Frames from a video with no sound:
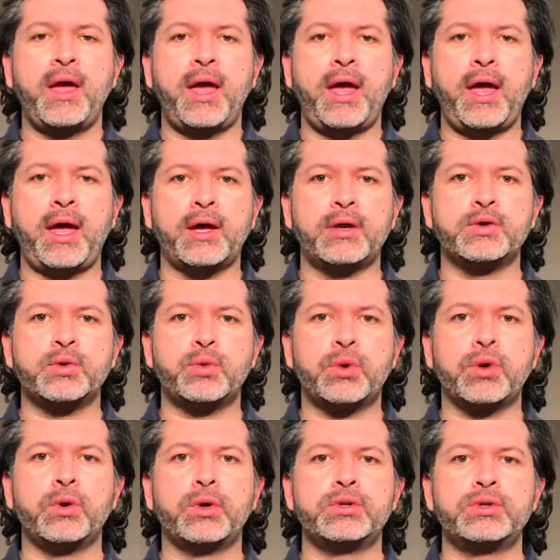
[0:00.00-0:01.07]
And we're
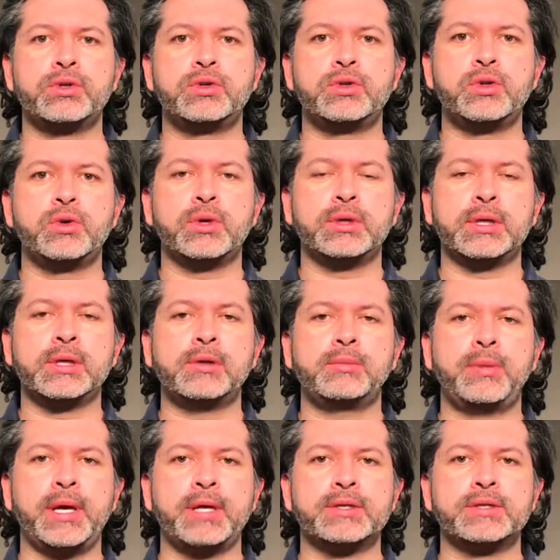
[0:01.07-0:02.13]
going to do a little
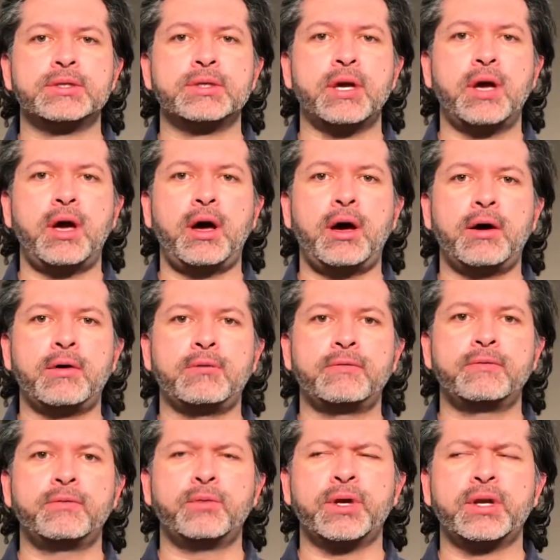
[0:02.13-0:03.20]
bit of,
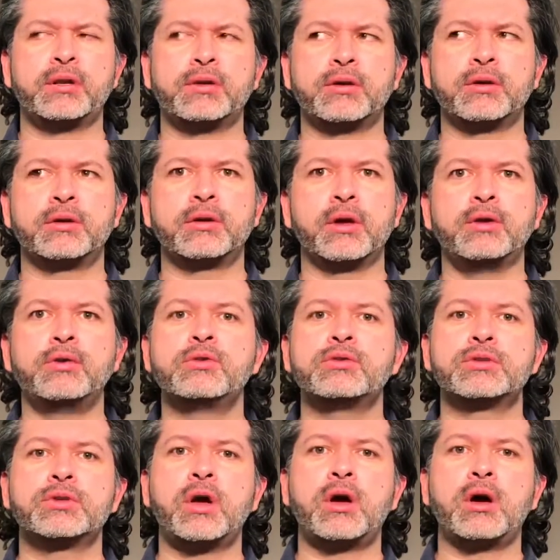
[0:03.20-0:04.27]
we're going to learn a new
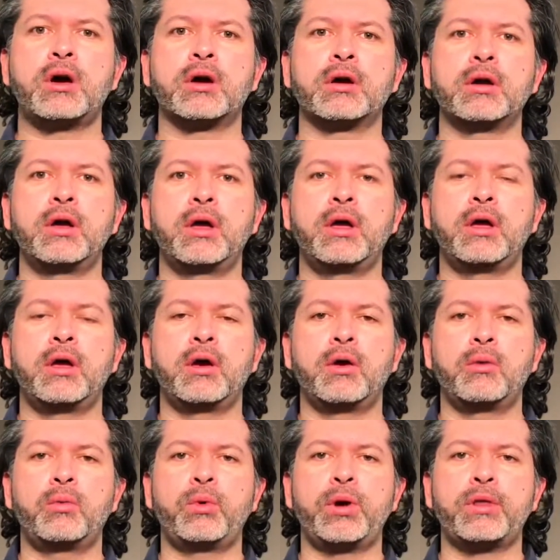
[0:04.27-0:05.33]
song
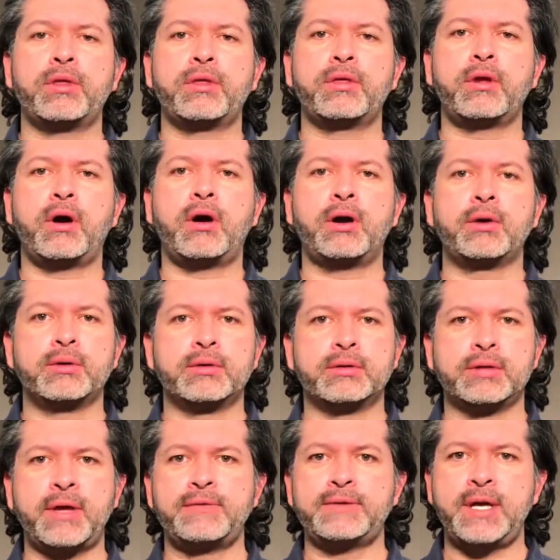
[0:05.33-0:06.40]
with our
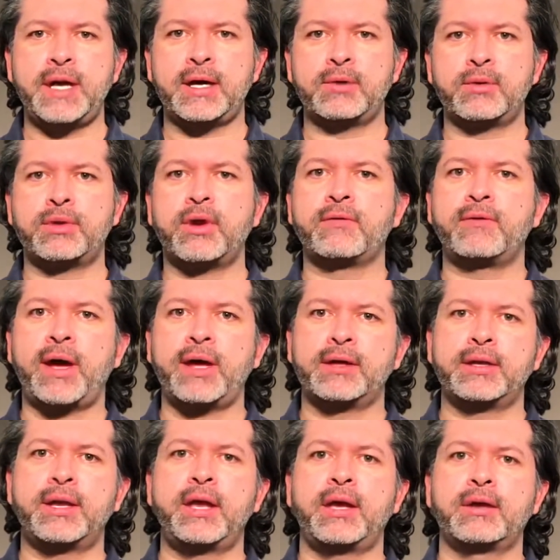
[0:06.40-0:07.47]
left hand, with our violin
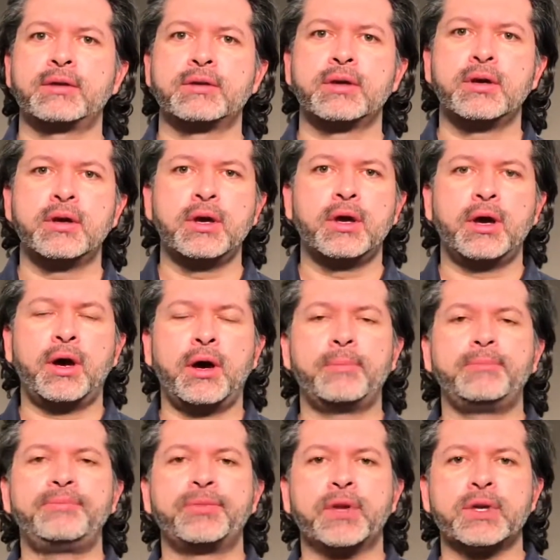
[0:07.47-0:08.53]

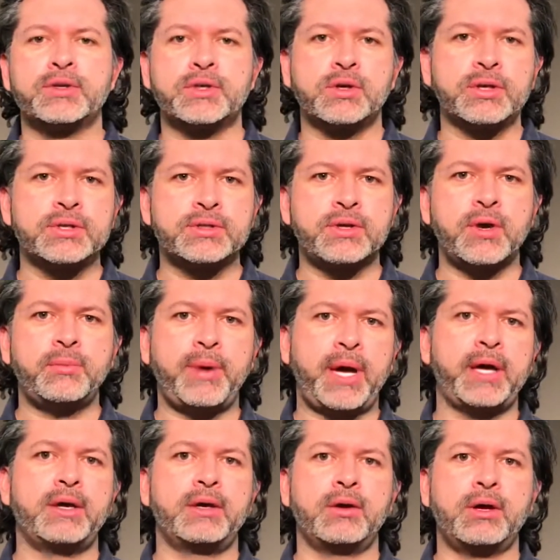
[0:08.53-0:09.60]
hand. So let's start
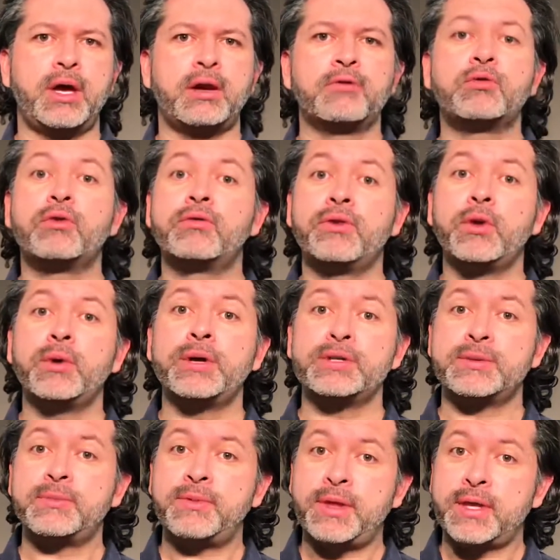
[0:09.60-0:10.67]
by kind of reviewing some
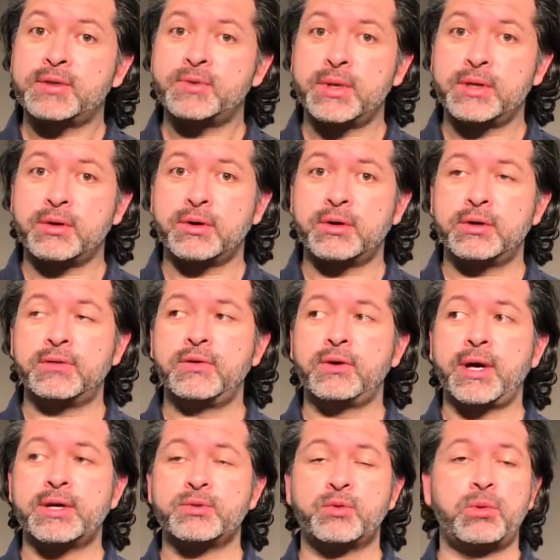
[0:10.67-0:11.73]
things we learned, if you
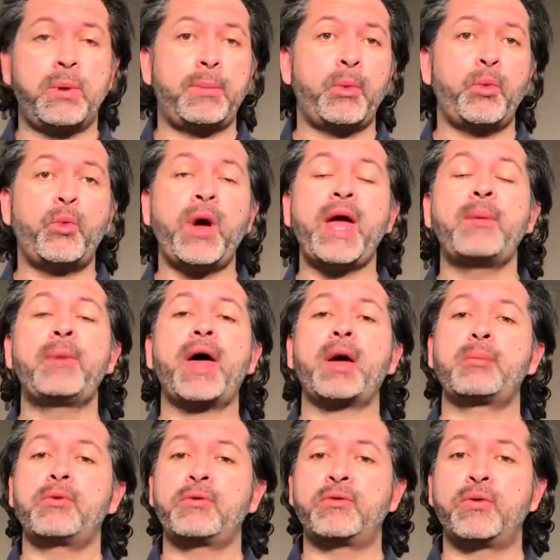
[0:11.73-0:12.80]
guys remember, way back
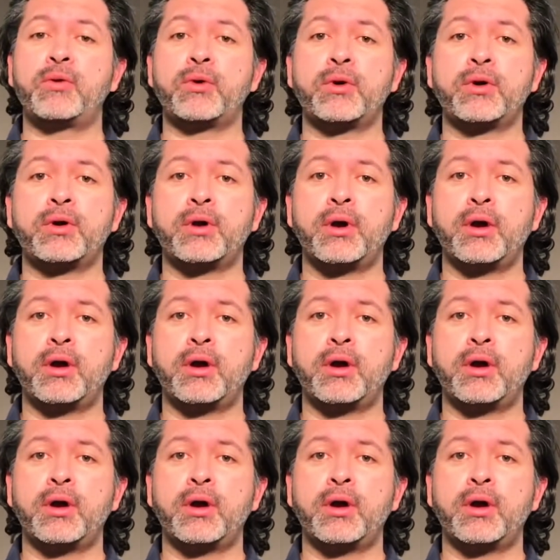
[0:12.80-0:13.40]
before